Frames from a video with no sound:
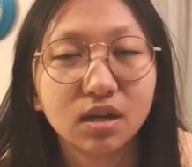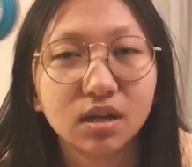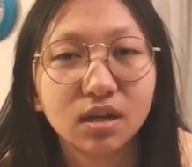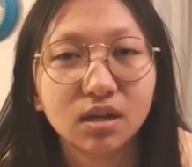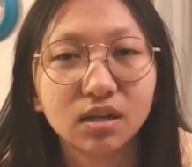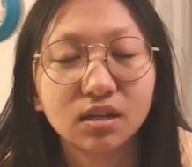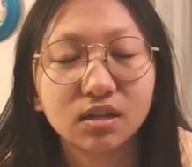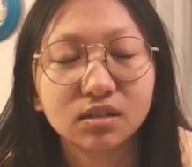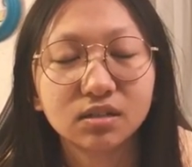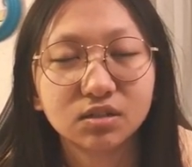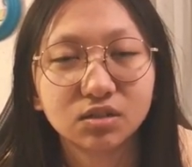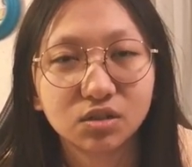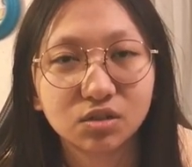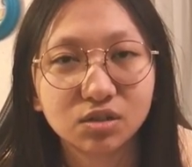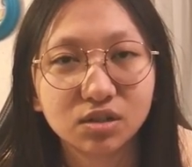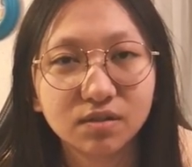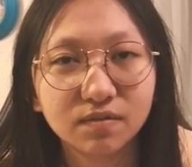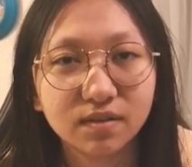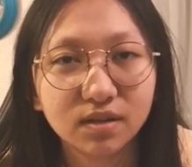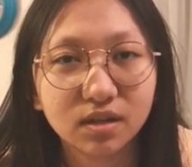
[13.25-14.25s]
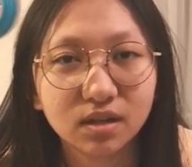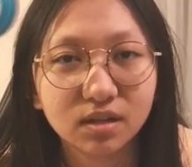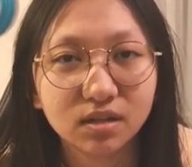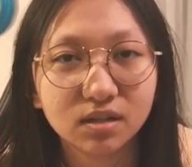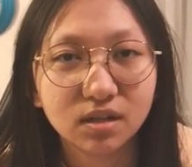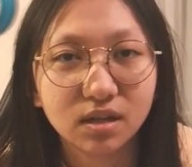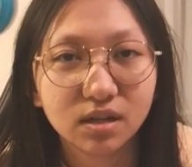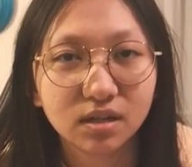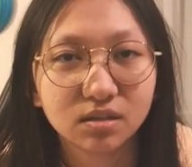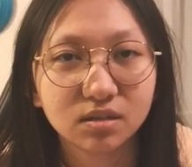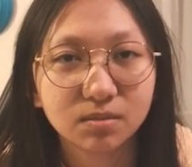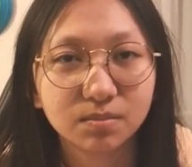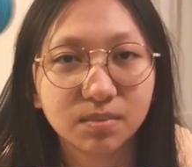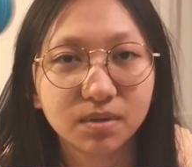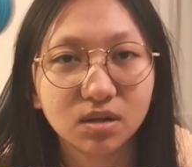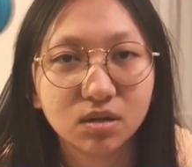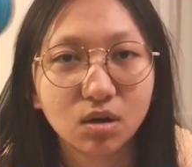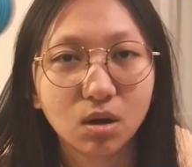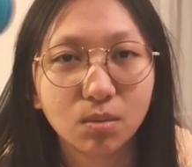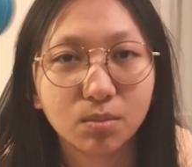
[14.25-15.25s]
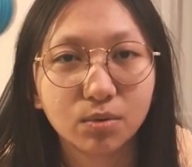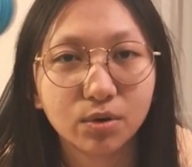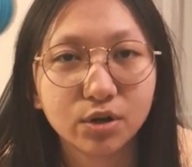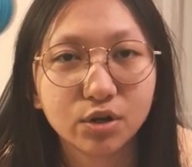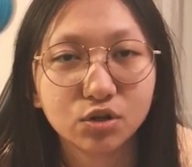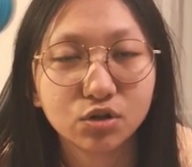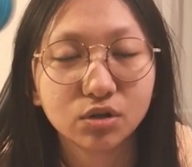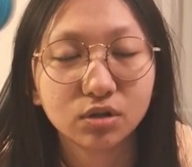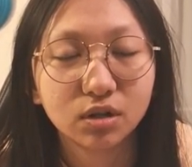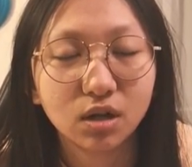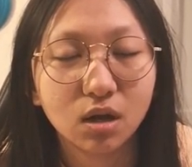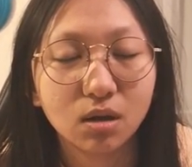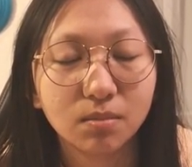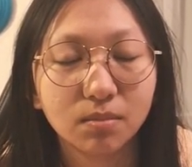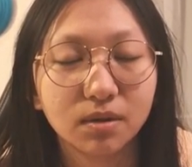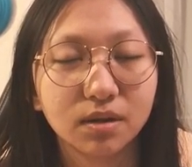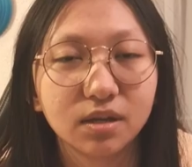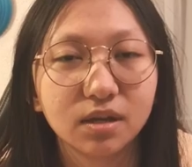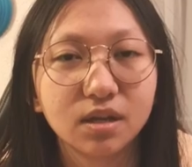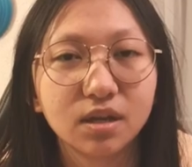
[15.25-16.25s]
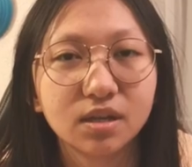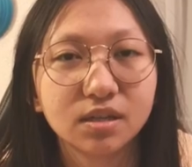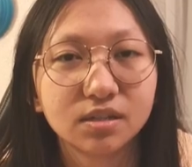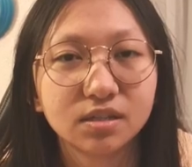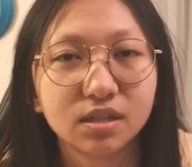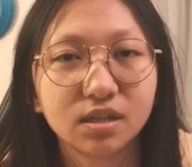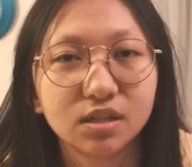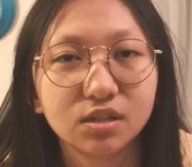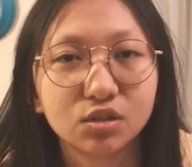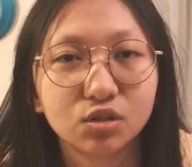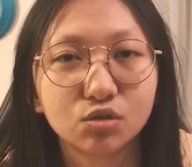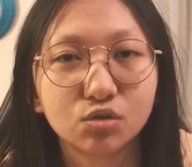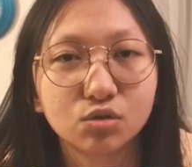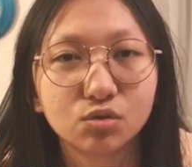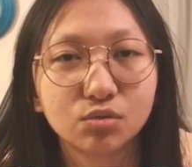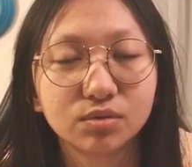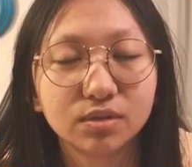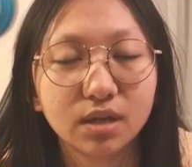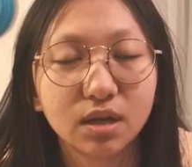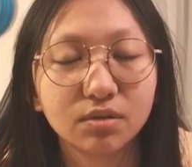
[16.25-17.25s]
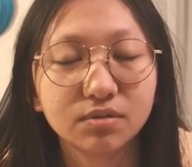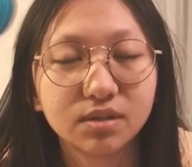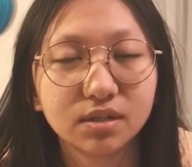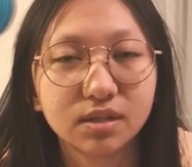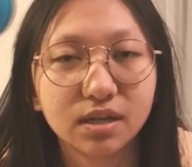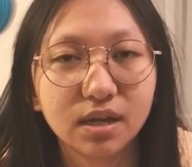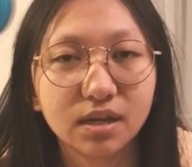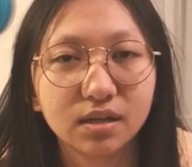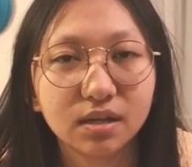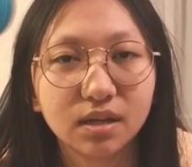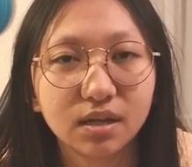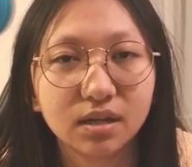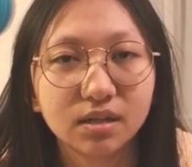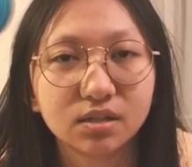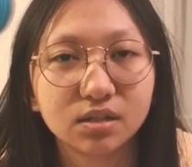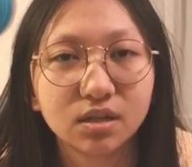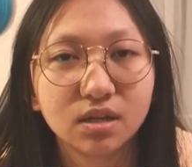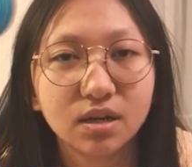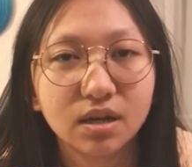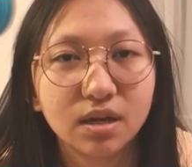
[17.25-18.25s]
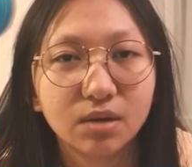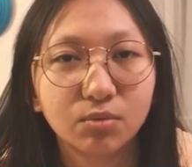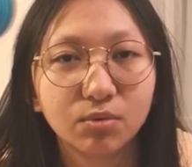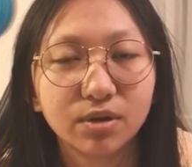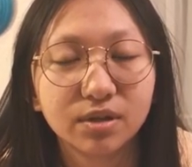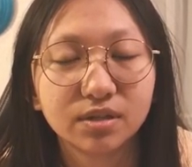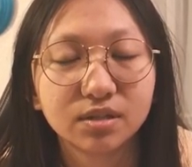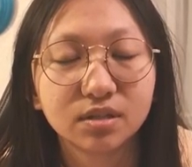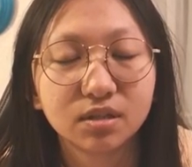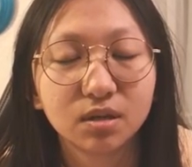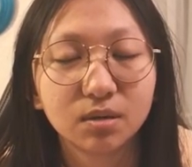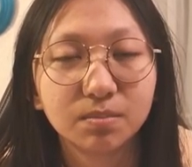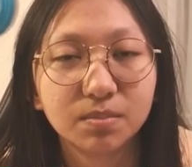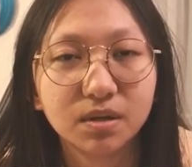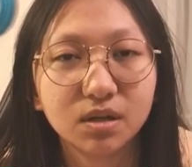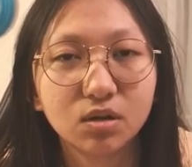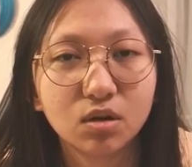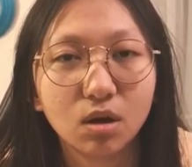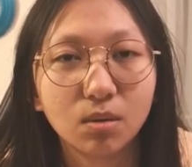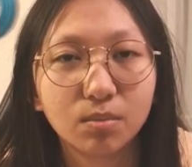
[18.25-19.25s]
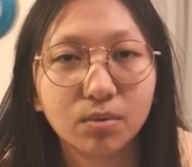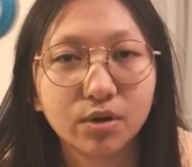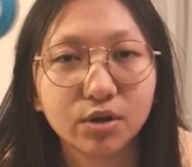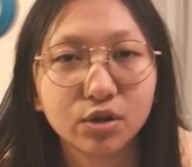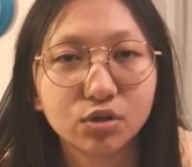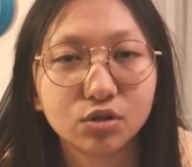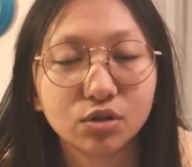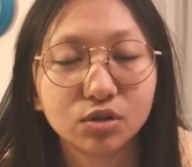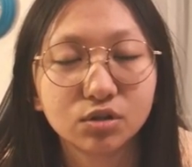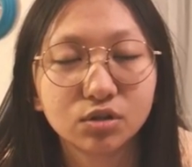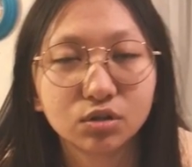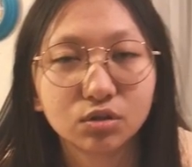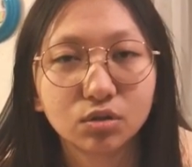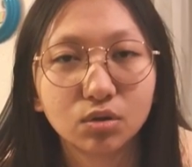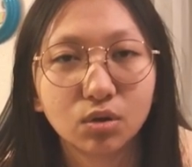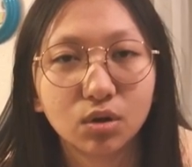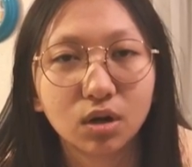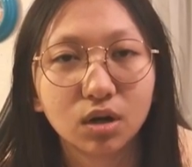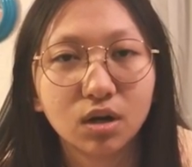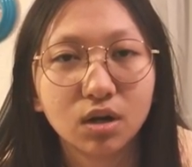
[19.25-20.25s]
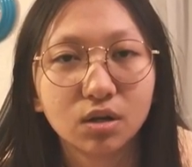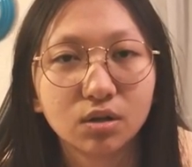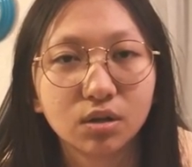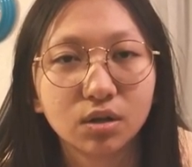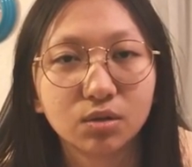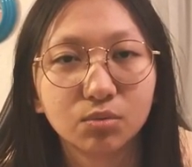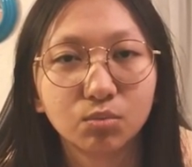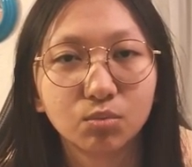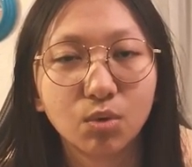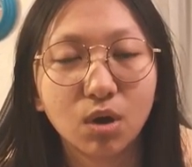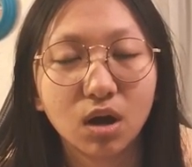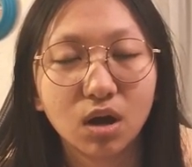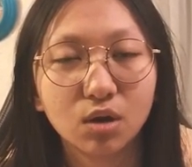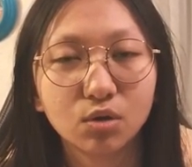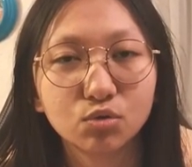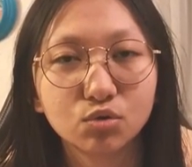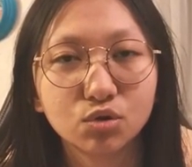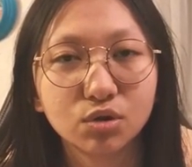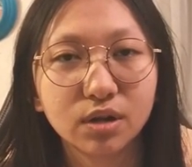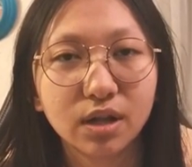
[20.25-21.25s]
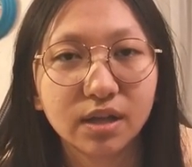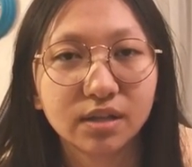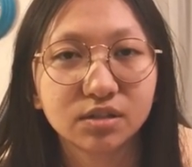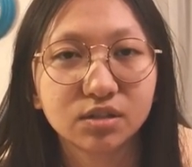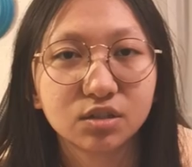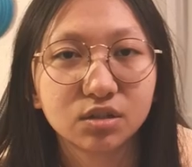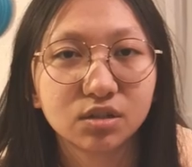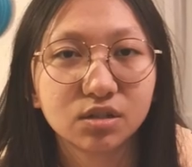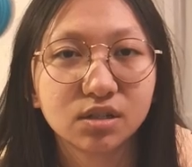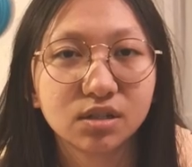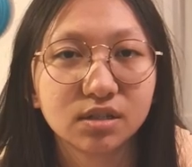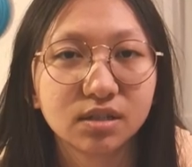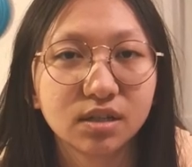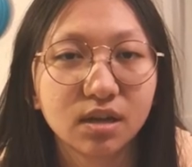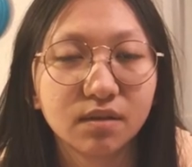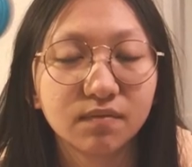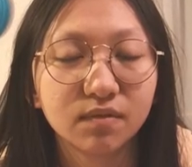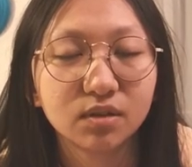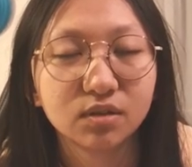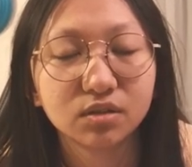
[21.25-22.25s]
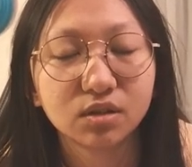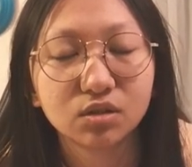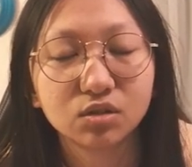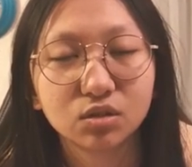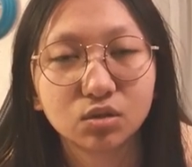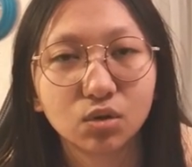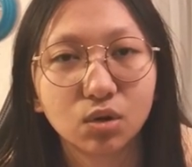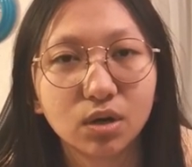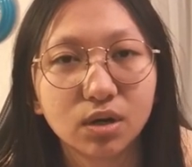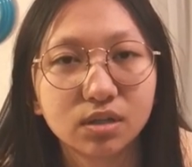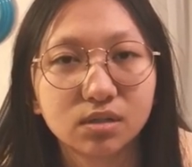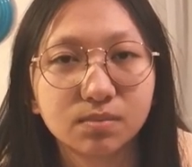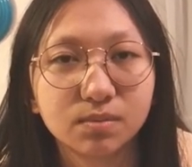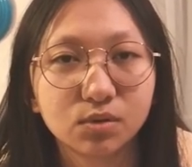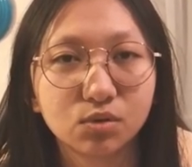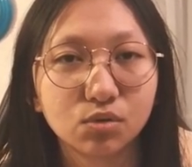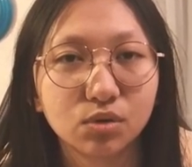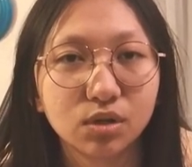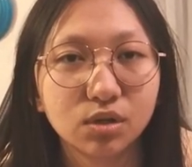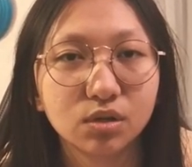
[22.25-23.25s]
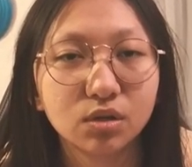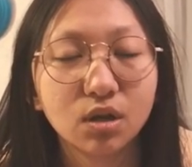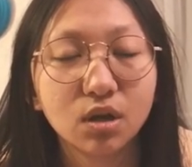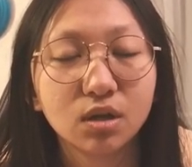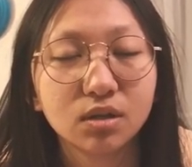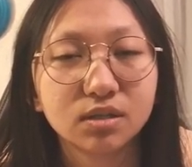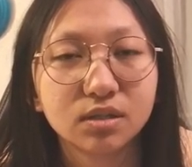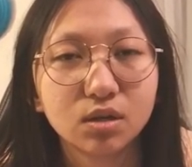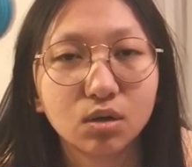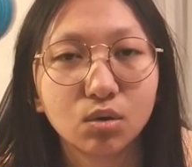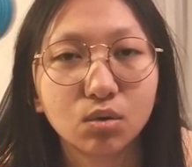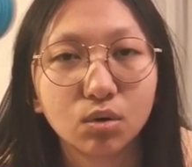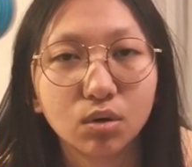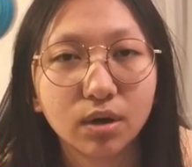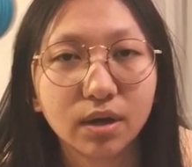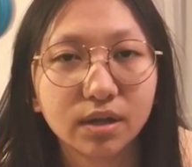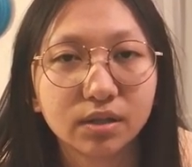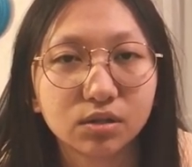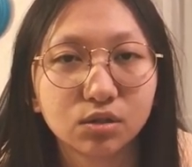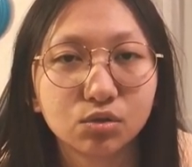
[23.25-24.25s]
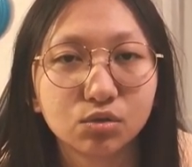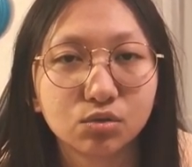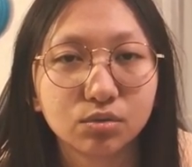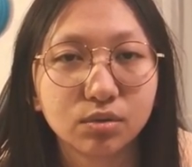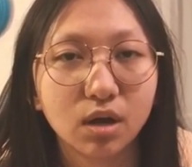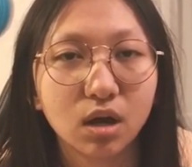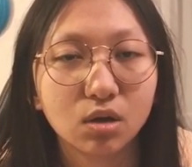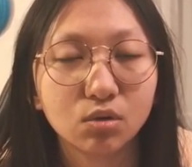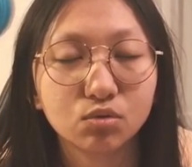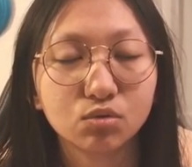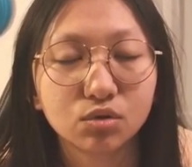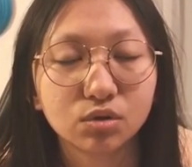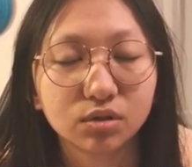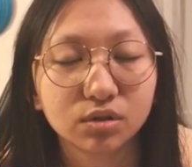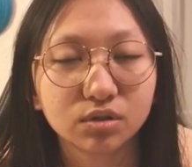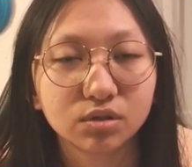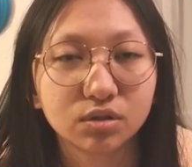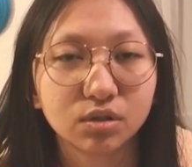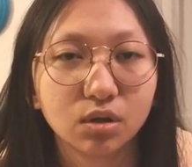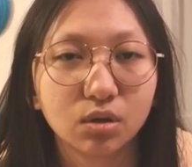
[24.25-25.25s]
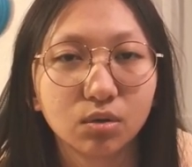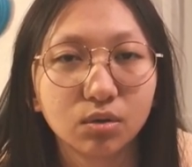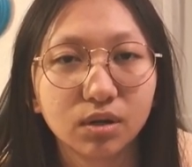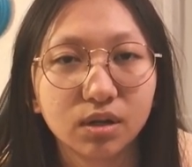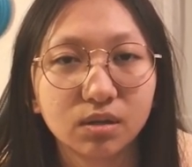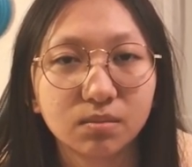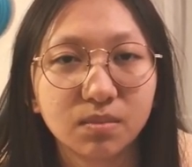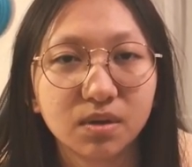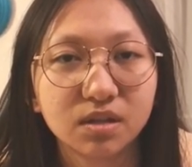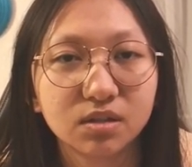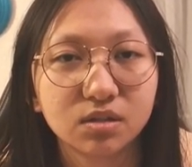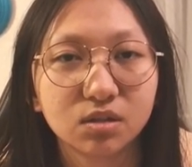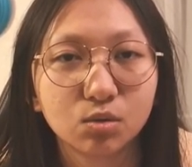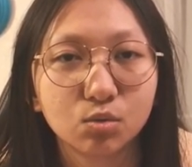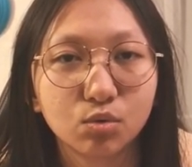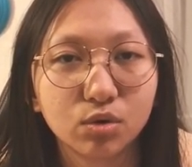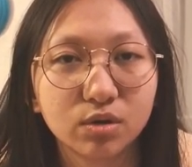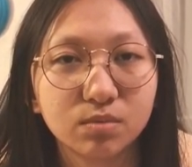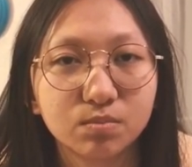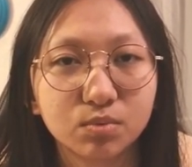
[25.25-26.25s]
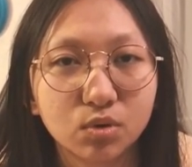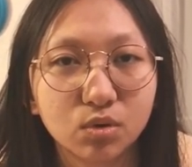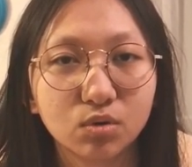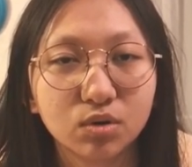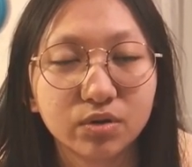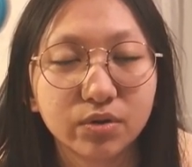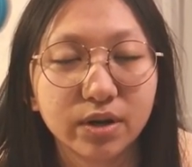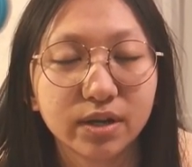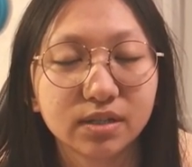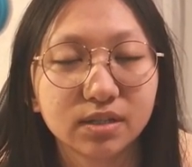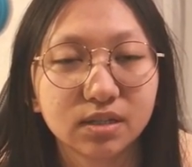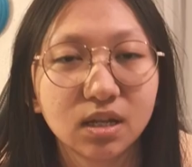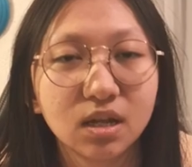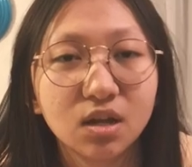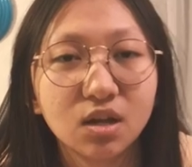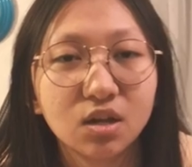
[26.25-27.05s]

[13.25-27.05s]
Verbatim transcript: It is certificated as a B Corporation company since 2008 with the B Corporation score 137. The score is between 0 and 200, so it made a great progress.